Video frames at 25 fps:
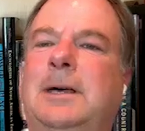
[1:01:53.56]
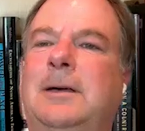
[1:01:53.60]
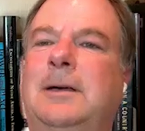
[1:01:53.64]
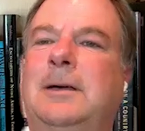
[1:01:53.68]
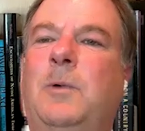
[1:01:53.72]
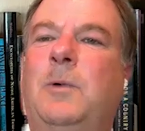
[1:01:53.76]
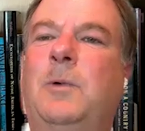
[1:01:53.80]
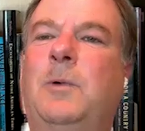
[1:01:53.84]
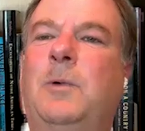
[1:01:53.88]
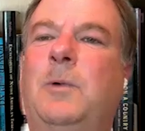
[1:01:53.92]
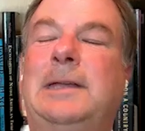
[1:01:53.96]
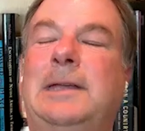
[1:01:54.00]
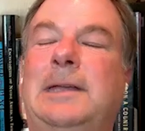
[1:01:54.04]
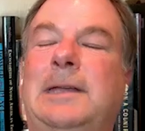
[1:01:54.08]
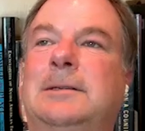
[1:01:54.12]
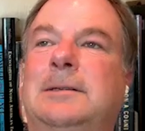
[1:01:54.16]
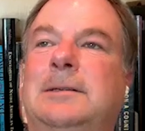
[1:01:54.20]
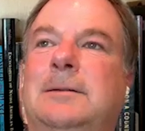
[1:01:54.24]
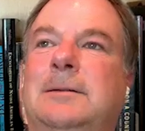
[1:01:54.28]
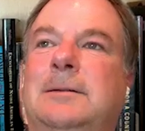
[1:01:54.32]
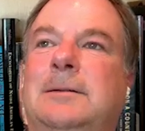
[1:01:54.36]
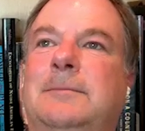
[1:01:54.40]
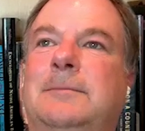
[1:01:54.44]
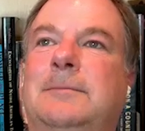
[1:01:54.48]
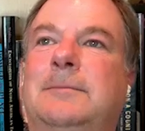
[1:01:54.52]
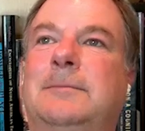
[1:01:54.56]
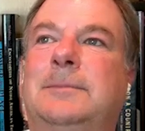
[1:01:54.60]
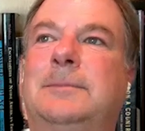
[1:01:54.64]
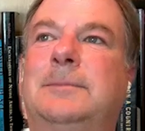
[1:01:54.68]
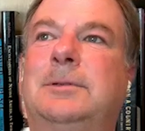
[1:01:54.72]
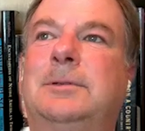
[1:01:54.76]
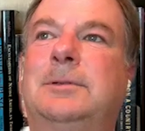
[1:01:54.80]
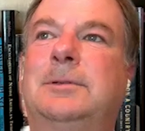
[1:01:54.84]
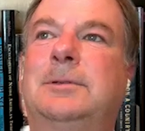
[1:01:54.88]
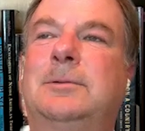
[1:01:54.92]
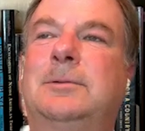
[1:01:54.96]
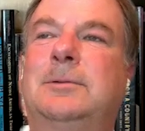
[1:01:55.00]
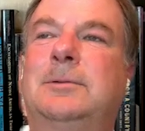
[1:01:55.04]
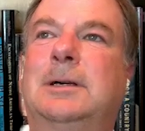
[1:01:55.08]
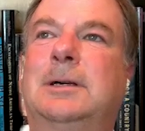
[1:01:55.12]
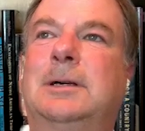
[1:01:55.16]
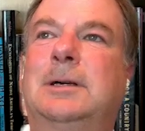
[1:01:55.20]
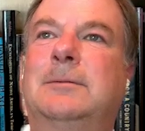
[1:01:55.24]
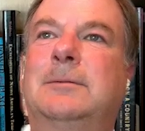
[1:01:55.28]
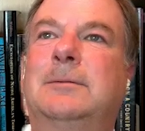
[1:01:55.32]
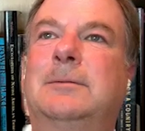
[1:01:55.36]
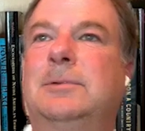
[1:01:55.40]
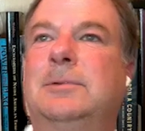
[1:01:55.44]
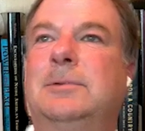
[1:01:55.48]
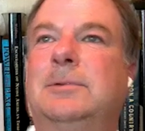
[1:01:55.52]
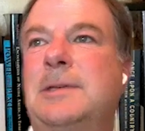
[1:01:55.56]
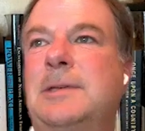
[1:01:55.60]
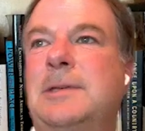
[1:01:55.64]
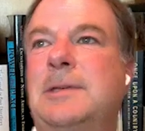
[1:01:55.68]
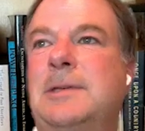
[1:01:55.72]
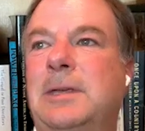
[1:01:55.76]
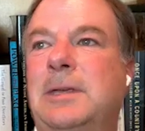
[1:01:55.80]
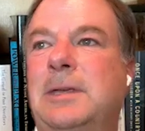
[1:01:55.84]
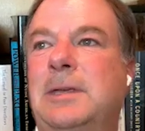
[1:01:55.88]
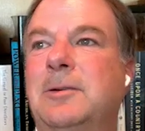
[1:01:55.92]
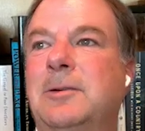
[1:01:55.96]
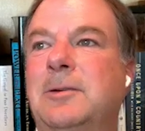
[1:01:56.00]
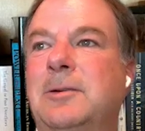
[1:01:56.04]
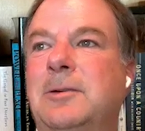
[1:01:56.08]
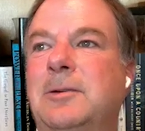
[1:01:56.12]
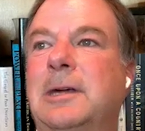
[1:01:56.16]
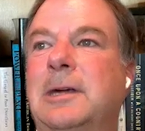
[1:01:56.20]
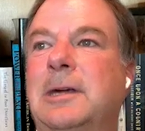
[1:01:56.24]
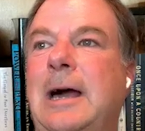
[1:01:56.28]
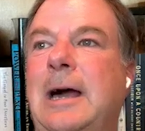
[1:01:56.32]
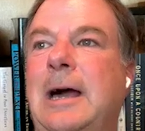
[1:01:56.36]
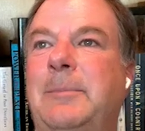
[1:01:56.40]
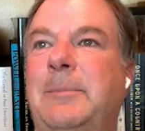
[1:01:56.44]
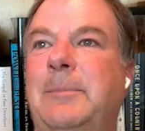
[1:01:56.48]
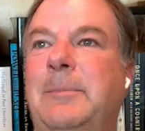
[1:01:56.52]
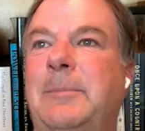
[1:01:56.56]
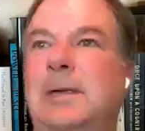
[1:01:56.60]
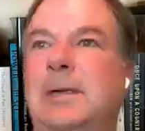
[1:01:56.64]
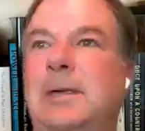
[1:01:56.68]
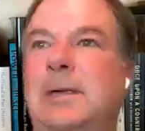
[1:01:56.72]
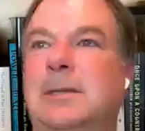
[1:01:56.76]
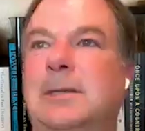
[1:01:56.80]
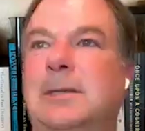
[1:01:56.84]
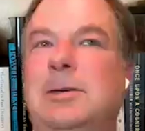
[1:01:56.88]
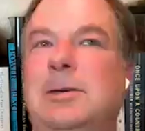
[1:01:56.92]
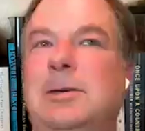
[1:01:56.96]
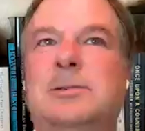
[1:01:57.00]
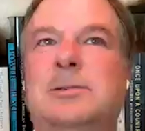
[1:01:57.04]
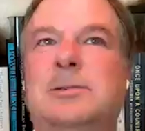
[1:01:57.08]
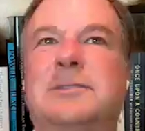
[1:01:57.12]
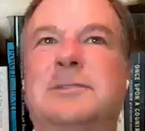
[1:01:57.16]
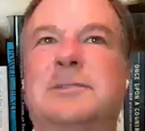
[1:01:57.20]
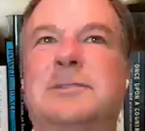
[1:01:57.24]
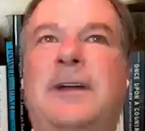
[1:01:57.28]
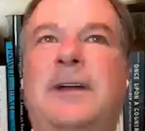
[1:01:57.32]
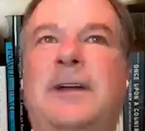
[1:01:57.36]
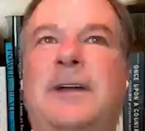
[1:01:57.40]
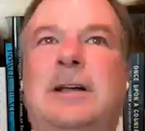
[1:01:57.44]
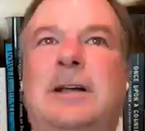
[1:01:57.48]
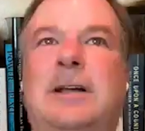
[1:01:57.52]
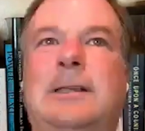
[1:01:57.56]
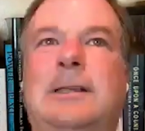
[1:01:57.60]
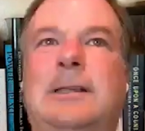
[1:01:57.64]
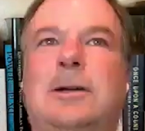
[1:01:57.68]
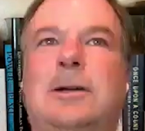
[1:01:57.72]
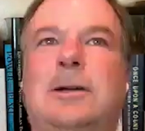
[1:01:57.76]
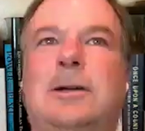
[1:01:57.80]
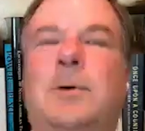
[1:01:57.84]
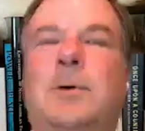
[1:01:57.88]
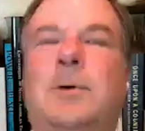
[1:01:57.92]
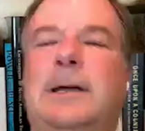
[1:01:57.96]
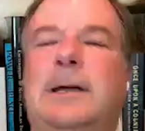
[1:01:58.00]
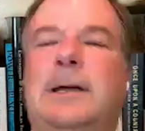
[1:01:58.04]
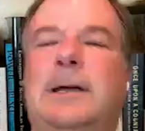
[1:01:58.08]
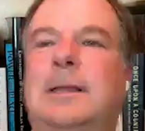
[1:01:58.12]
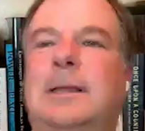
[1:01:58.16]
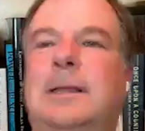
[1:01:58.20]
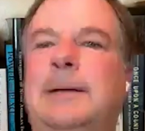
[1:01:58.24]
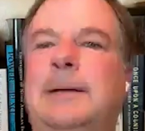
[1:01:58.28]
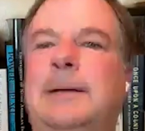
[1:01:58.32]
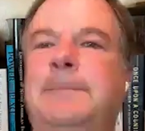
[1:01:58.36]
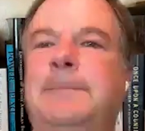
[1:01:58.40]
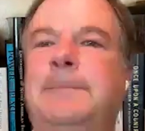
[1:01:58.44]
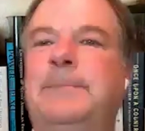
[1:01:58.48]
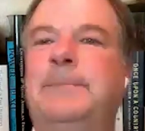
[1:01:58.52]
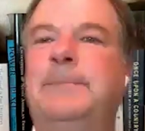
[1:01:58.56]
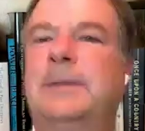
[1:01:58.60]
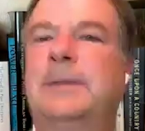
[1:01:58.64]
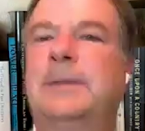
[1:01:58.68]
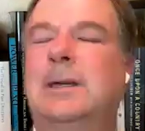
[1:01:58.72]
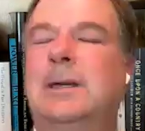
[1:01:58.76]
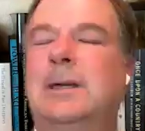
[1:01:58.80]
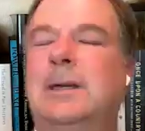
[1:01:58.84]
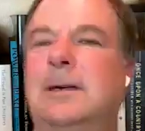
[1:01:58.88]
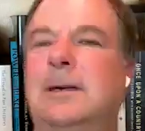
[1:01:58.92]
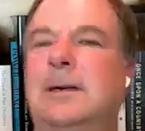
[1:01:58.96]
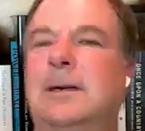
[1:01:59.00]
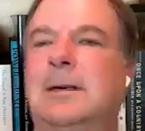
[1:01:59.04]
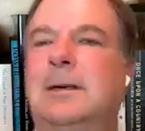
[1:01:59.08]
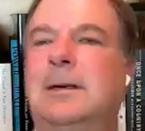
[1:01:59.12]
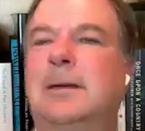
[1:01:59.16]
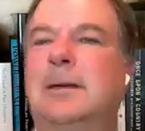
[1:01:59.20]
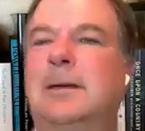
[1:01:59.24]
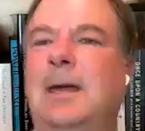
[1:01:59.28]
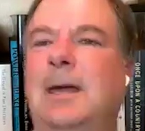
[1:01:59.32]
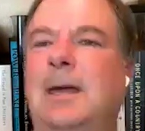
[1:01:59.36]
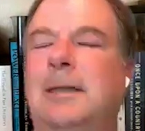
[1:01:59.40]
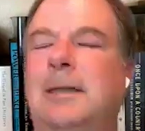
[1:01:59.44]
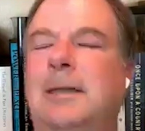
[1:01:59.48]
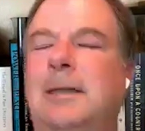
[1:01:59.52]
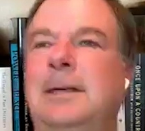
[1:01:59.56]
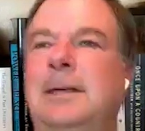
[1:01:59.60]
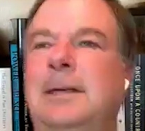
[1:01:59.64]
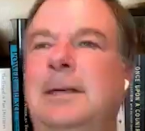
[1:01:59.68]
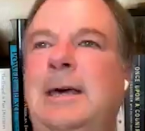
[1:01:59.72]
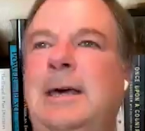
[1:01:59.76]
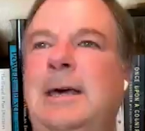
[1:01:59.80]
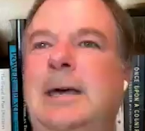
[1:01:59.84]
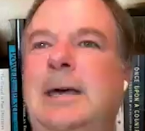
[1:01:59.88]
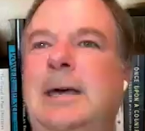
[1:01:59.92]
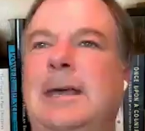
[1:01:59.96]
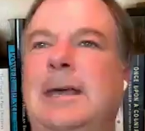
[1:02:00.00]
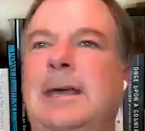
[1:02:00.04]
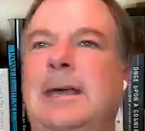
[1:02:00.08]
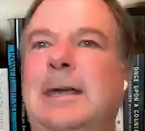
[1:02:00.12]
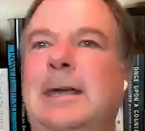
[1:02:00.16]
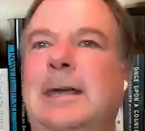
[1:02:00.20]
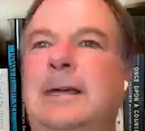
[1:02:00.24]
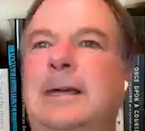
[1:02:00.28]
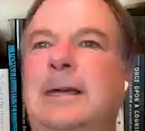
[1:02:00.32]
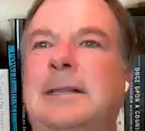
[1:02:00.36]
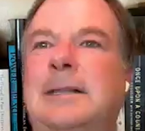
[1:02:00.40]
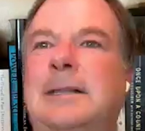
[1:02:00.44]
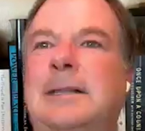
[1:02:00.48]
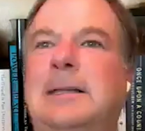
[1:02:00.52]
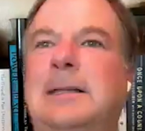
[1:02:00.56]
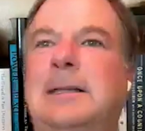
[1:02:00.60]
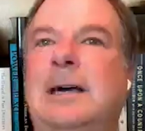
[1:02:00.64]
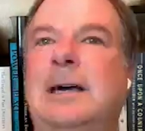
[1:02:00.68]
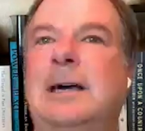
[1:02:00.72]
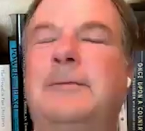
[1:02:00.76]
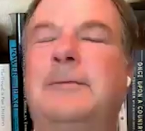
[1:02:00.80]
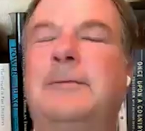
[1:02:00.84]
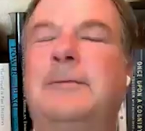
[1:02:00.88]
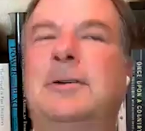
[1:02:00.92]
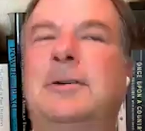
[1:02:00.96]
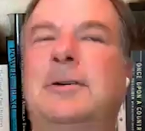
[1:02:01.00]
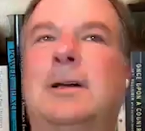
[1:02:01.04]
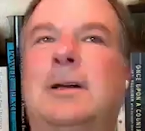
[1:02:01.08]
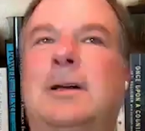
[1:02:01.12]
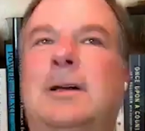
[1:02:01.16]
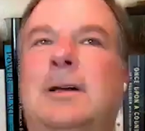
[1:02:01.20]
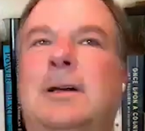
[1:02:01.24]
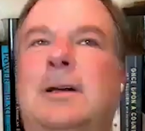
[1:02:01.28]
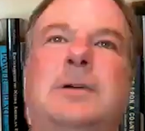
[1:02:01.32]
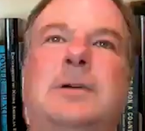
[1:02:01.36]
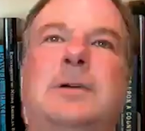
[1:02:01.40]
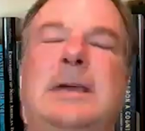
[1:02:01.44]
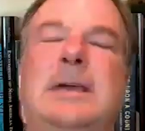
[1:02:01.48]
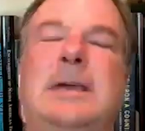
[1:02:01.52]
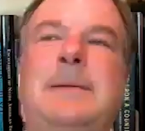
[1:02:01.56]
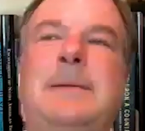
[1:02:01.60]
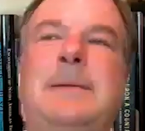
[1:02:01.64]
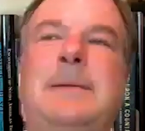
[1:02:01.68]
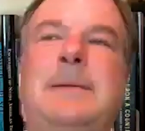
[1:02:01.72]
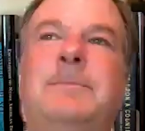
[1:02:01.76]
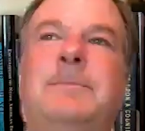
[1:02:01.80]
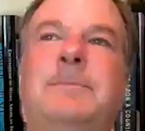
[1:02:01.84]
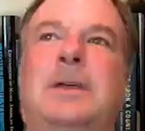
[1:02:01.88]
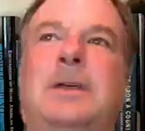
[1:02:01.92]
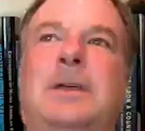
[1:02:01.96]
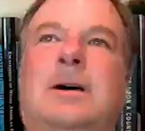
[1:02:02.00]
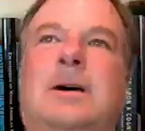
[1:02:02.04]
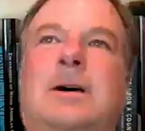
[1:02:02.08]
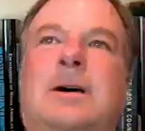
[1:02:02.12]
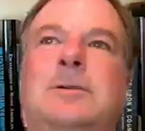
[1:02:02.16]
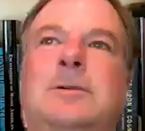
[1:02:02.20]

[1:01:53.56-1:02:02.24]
way to something you could copy and use fairly quickly. And it can cover a lot of these things. If you keep those